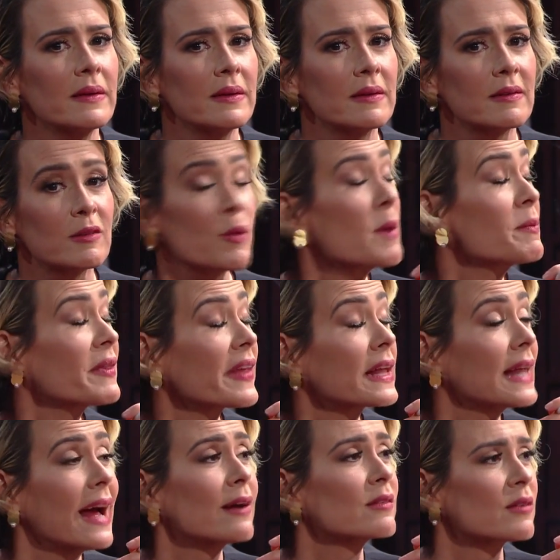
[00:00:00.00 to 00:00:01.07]
sweeping the
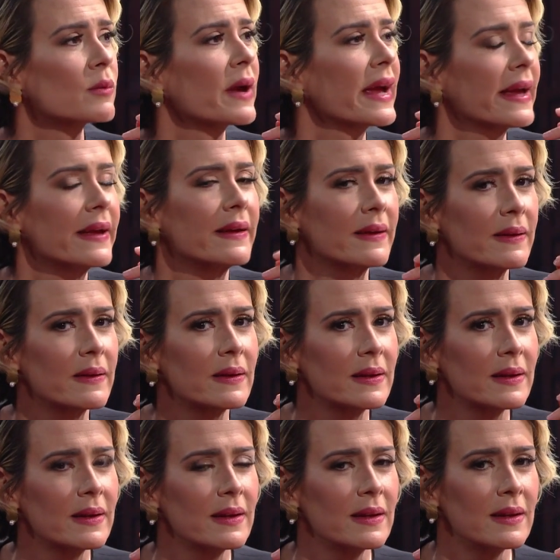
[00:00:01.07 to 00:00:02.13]
clouds away
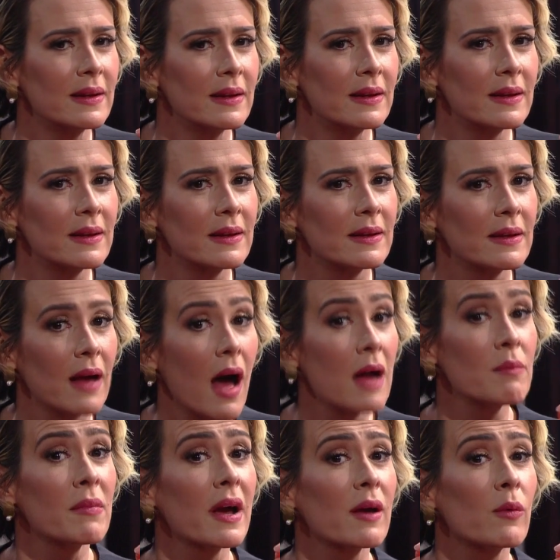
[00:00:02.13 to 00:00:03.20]

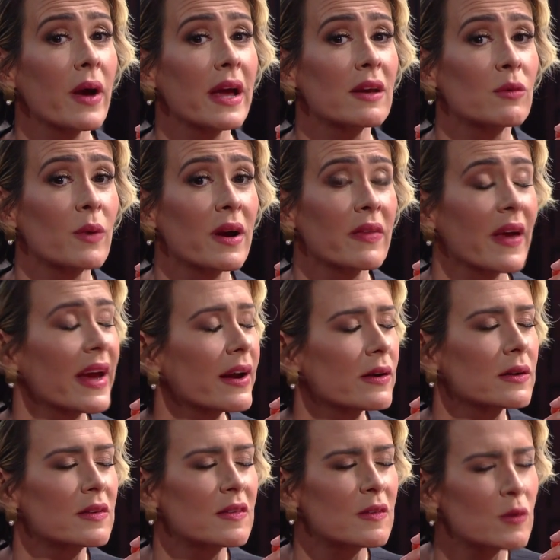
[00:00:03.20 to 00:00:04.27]
on my way to where the air
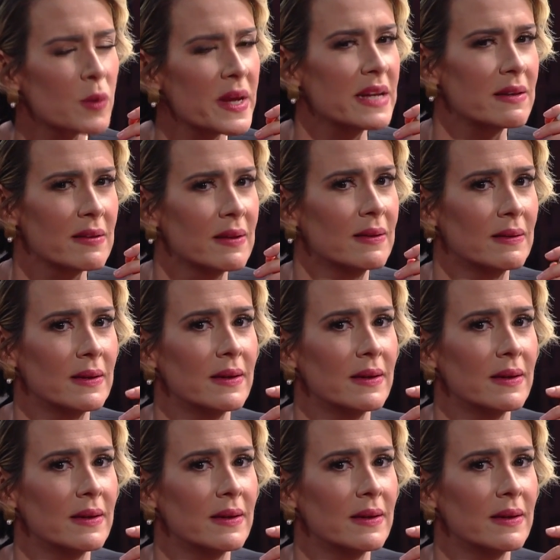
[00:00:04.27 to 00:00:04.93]
is sweet.